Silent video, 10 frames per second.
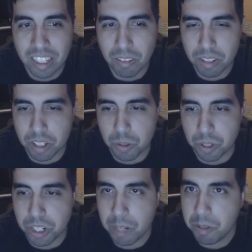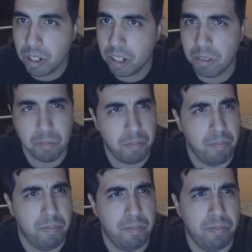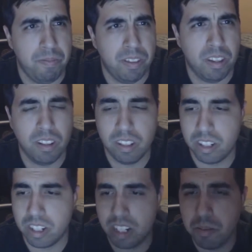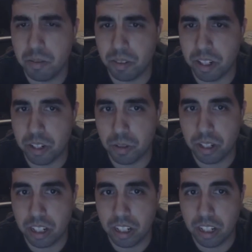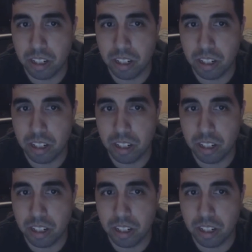That was a short chapter. At least it seemed really short.